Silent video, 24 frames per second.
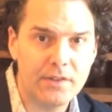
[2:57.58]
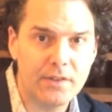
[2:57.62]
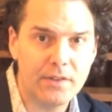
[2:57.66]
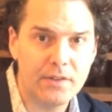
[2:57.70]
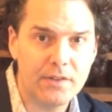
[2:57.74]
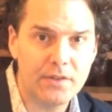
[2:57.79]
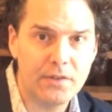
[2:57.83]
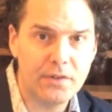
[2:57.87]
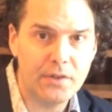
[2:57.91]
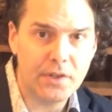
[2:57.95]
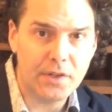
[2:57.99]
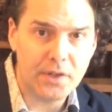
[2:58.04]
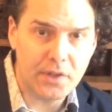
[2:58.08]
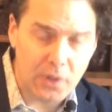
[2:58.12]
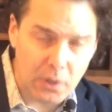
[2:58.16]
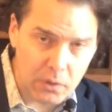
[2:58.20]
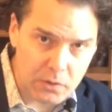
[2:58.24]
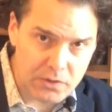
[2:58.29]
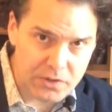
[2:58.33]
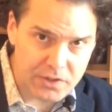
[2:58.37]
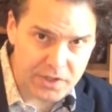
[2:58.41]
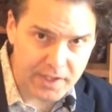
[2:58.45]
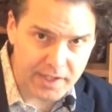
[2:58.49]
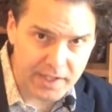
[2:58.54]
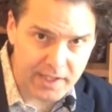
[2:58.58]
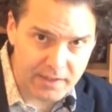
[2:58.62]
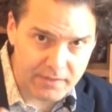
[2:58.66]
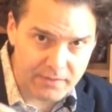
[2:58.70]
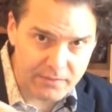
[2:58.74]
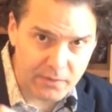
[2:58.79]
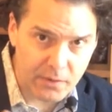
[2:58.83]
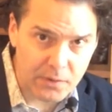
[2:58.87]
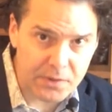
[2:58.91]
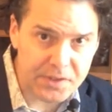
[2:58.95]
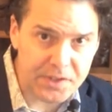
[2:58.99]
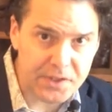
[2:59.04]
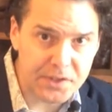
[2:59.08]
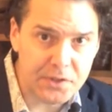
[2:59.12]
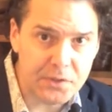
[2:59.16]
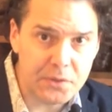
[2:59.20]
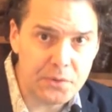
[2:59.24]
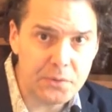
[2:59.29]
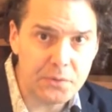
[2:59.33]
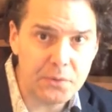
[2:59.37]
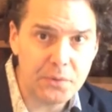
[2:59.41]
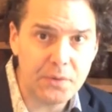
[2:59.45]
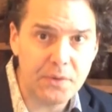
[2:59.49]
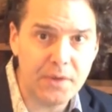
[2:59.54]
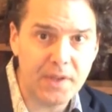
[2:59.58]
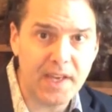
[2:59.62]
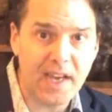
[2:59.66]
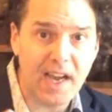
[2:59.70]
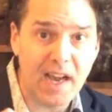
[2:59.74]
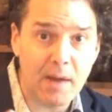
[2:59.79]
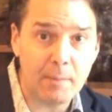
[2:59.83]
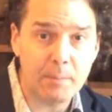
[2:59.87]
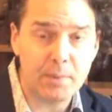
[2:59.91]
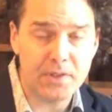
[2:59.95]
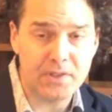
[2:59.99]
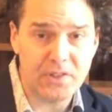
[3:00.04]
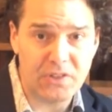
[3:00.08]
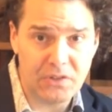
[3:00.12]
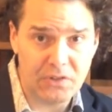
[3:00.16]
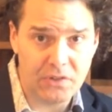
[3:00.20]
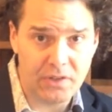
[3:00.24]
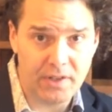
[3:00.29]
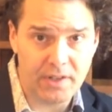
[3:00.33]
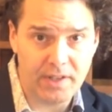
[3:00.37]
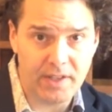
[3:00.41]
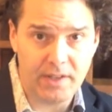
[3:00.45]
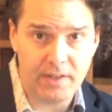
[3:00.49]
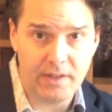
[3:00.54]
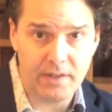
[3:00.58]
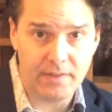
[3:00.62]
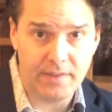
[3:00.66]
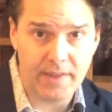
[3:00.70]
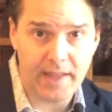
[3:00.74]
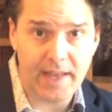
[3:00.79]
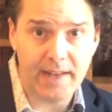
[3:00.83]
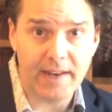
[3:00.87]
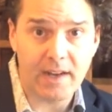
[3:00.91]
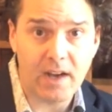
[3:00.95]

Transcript: to the coaching, he fully knew the opportunity that